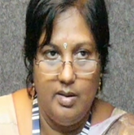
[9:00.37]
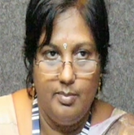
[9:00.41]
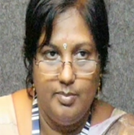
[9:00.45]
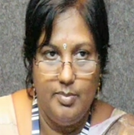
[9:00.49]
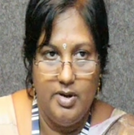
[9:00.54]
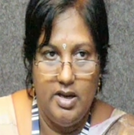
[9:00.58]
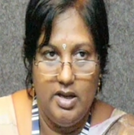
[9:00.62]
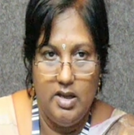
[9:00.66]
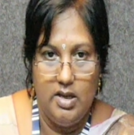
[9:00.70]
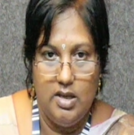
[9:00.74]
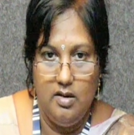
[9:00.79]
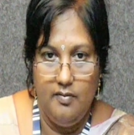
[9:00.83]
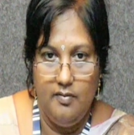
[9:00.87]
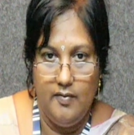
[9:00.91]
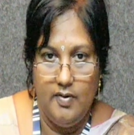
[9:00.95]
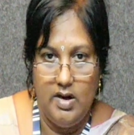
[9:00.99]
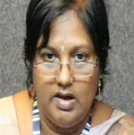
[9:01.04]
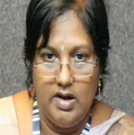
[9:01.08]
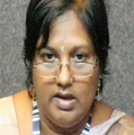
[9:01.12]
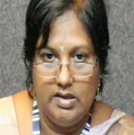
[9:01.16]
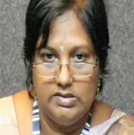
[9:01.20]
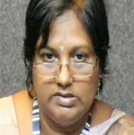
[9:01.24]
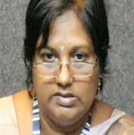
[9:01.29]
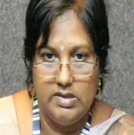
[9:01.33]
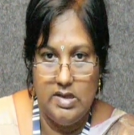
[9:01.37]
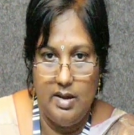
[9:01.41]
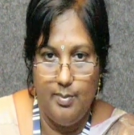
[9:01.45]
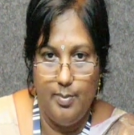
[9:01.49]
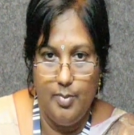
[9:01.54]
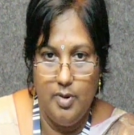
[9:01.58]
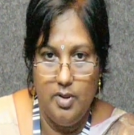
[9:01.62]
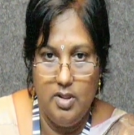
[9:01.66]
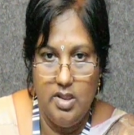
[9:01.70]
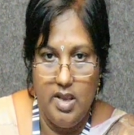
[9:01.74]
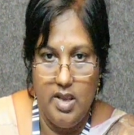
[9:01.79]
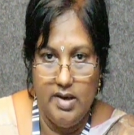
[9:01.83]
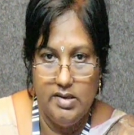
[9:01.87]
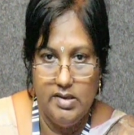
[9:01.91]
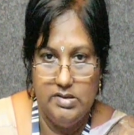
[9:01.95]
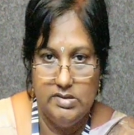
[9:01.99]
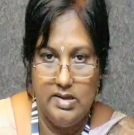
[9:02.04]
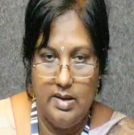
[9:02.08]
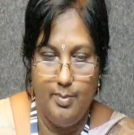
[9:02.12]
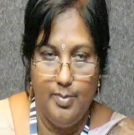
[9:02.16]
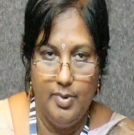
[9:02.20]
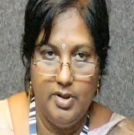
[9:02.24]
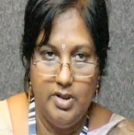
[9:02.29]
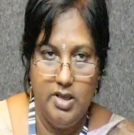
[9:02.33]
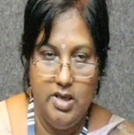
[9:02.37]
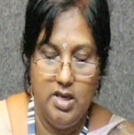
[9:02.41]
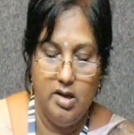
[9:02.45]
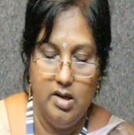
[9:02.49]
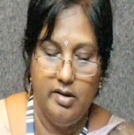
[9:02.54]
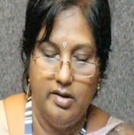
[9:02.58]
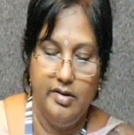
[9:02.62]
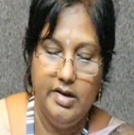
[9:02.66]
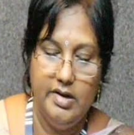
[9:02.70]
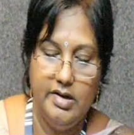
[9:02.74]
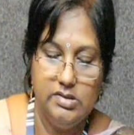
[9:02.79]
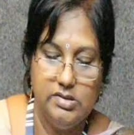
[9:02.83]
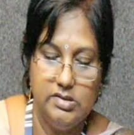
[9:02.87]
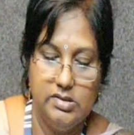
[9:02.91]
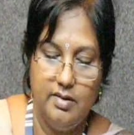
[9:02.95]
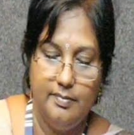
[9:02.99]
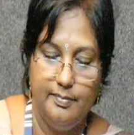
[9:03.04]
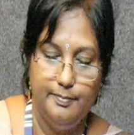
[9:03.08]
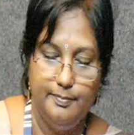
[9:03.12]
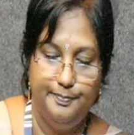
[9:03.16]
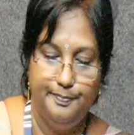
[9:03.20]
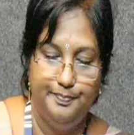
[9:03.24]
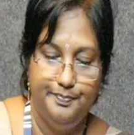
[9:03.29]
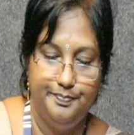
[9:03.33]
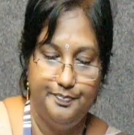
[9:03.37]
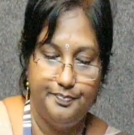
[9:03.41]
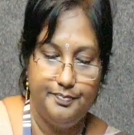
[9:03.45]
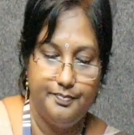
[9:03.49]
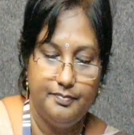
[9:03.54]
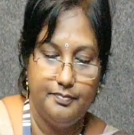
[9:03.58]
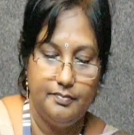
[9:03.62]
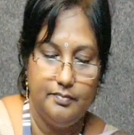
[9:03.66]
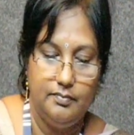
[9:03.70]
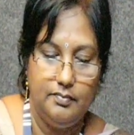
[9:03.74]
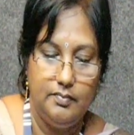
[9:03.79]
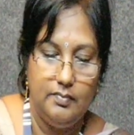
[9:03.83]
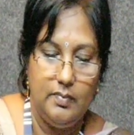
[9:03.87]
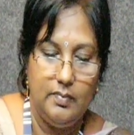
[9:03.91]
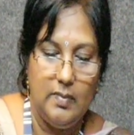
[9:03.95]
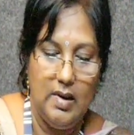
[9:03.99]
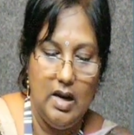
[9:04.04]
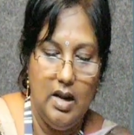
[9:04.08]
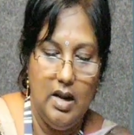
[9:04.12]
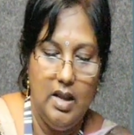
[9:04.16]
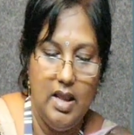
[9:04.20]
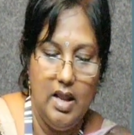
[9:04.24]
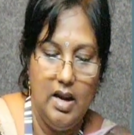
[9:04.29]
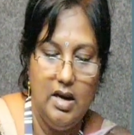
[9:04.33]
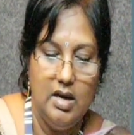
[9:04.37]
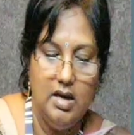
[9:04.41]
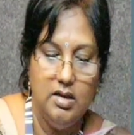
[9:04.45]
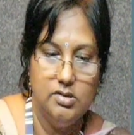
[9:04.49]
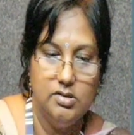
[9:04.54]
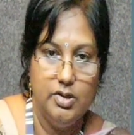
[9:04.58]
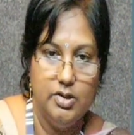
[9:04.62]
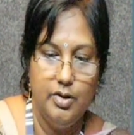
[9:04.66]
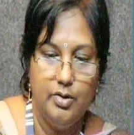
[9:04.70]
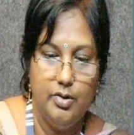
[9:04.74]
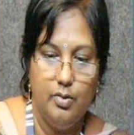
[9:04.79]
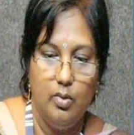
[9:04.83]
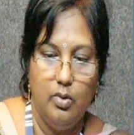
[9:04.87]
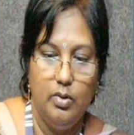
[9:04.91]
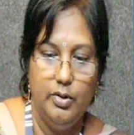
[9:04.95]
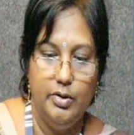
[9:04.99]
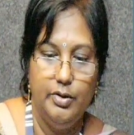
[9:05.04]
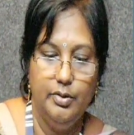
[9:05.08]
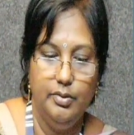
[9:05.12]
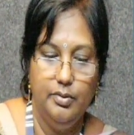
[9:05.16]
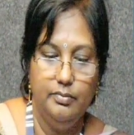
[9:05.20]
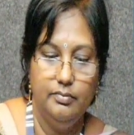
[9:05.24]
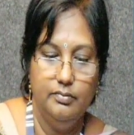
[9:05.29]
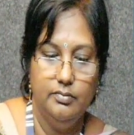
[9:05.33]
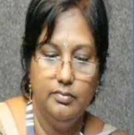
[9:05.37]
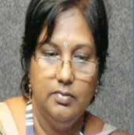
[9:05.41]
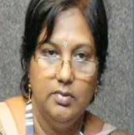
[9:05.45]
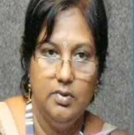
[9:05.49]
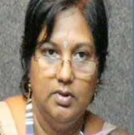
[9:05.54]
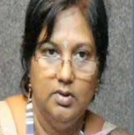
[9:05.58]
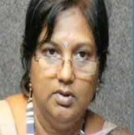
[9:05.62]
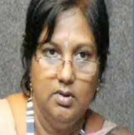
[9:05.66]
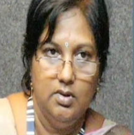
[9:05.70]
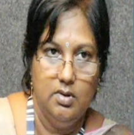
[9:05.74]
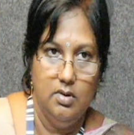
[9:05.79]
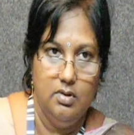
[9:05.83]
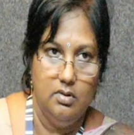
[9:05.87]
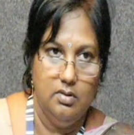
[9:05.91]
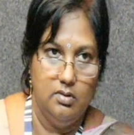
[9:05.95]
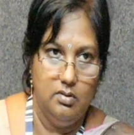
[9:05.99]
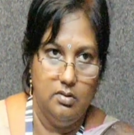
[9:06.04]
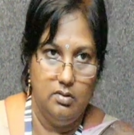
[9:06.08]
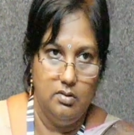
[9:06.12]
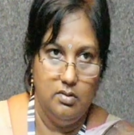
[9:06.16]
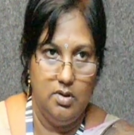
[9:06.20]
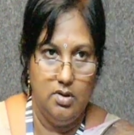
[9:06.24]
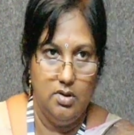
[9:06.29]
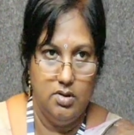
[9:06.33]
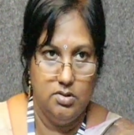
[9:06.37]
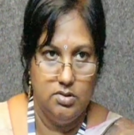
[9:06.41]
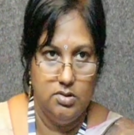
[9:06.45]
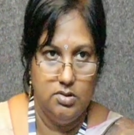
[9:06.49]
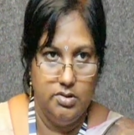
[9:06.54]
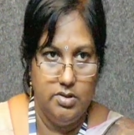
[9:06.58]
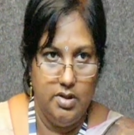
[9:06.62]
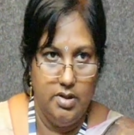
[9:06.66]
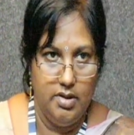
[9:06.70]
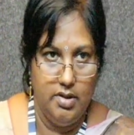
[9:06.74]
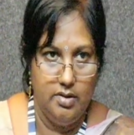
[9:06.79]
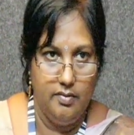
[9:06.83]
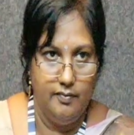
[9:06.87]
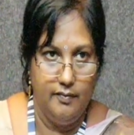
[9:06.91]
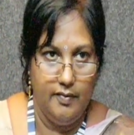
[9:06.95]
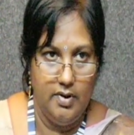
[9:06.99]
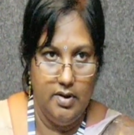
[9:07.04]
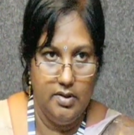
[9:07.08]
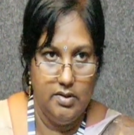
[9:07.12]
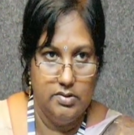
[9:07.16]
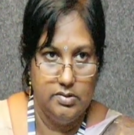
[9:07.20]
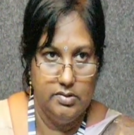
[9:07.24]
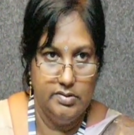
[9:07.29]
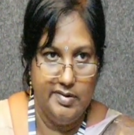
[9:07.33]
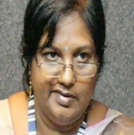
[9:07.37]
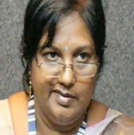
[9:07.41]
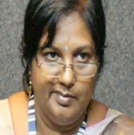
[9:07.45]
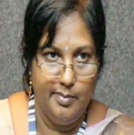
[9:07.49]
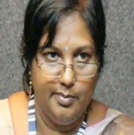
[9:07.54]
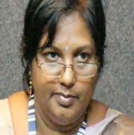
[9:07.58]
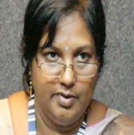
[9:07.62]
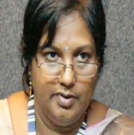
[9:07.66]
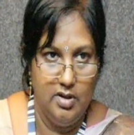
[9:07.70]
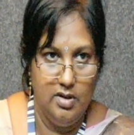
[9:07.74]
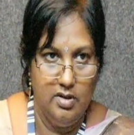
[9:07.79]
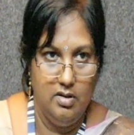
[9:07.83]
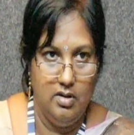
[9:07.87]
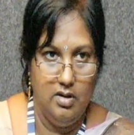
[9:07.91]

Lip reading: I am taking one example. The example here is L is equal to let us take one example.